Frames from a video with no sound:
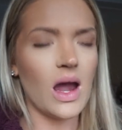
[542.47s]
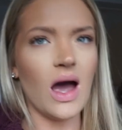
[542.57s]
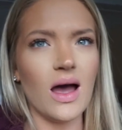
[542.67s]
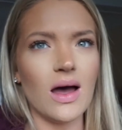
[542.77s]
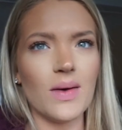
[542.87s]

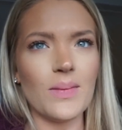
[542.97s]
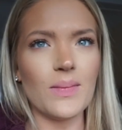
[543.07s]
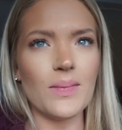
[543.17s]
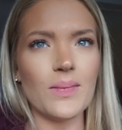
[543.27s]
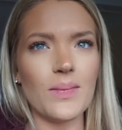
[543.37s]
But I
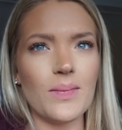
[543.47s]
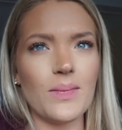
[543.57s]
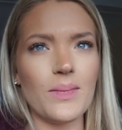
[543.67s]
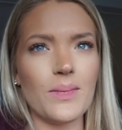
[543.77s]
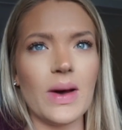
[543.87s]

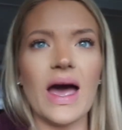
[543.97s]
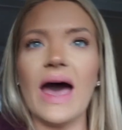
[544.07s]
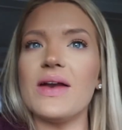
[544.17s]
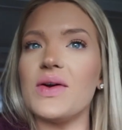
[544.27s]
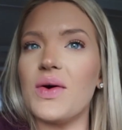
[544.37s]
don't